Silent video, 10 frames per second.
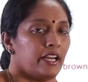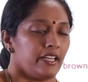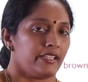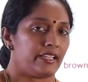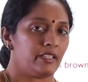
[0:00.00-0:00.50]

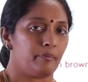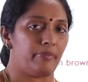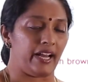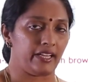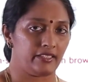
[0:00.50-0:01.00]
It is at the
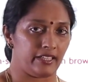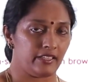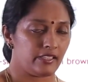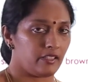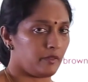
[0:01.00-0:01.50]
back, that
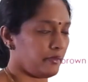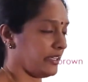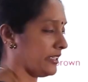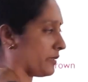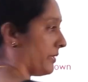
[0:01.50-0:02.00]
is
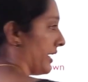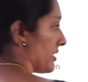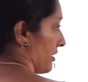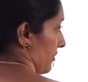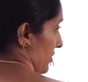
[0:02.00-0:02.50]
it is
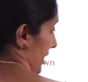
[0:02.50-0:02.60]
placed. If you